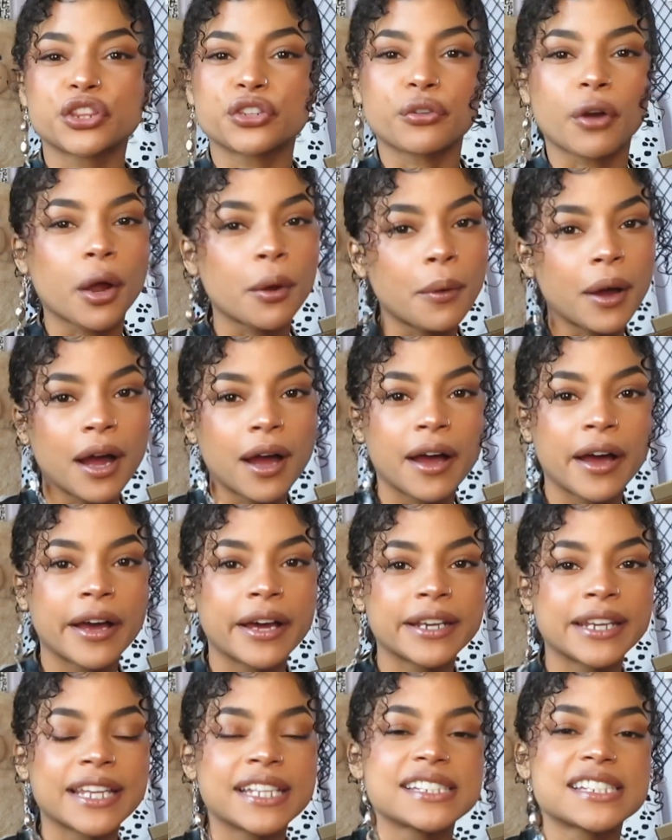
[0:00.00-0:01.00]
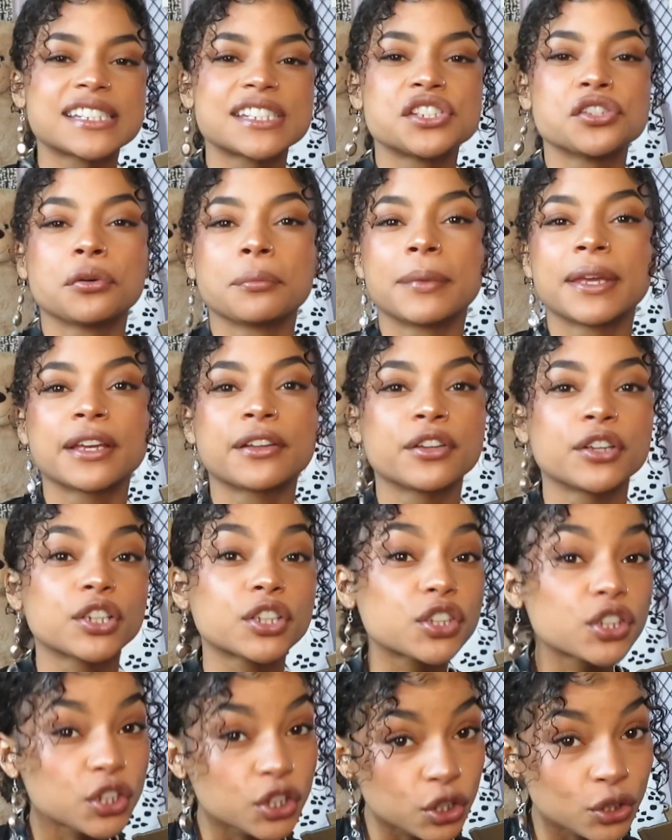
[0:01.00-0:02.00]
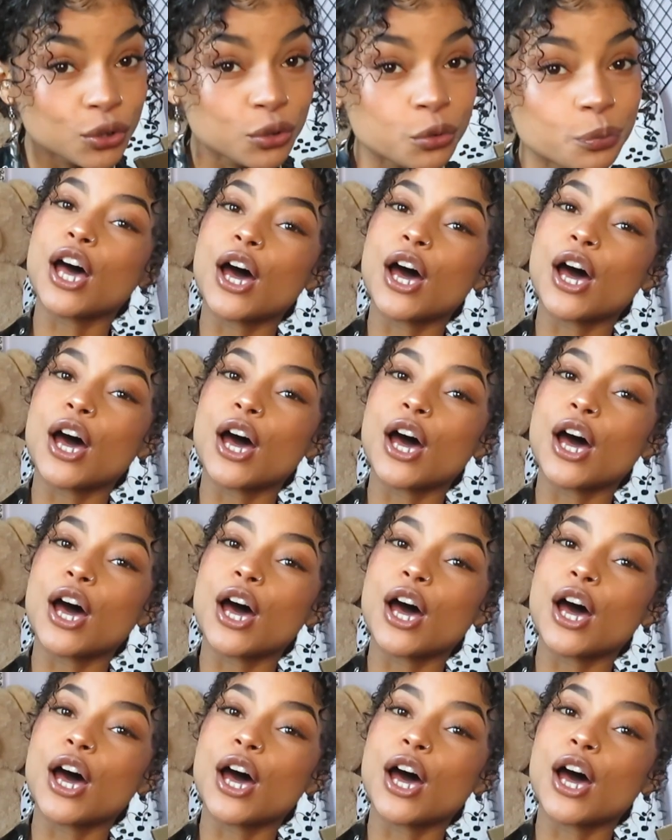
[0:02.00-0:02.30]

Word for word: throw on and still make look cute.